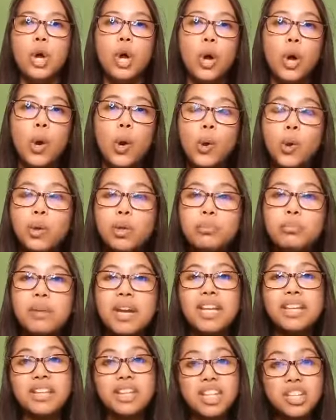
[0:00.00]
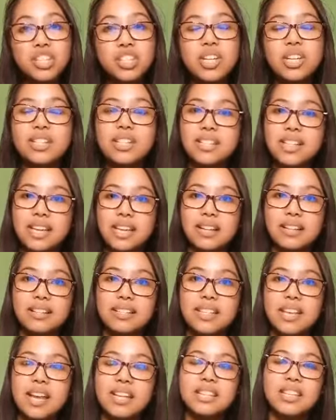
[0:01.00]
hone my teaching skills
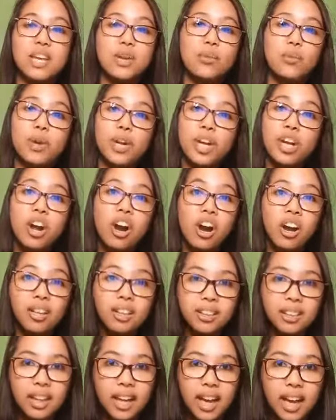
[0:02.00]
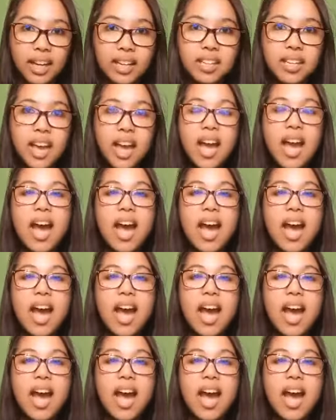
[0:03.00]
as I work online,